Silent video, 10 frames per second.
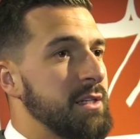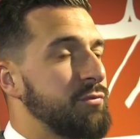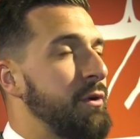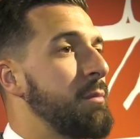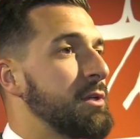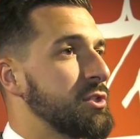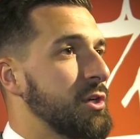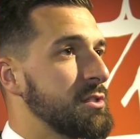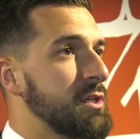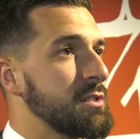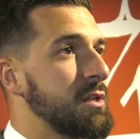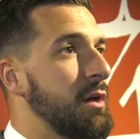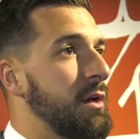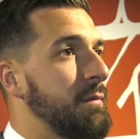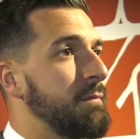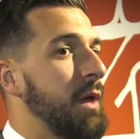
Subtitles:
these 3 months cost us the